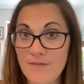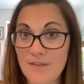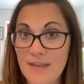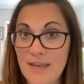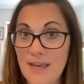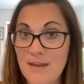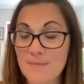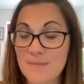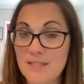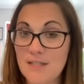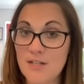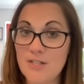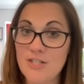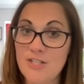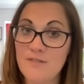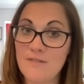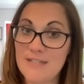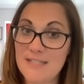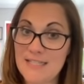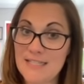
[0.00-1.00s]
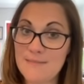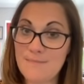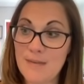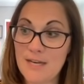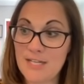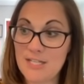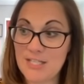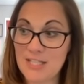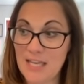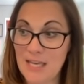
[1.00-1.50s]
the games last year and did
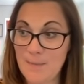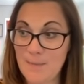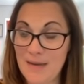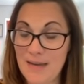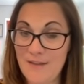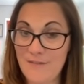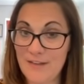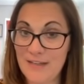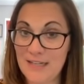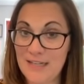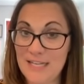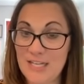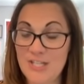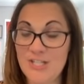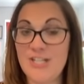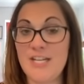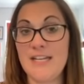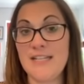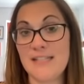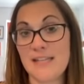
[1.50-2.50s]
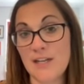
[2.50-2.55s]
manage to keep 11 clean sheets.